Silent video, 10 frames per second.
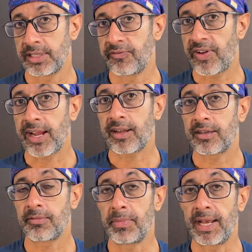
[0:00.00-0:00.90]
In
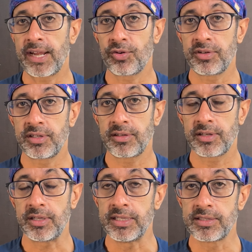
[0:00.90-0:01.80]
fact,
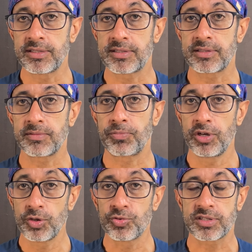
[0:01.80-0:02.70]
melatonin is
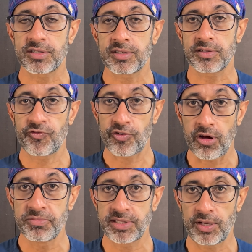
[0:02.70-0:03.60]
produced
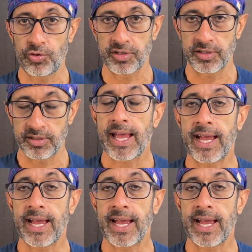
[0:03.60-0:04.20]
from serotonin,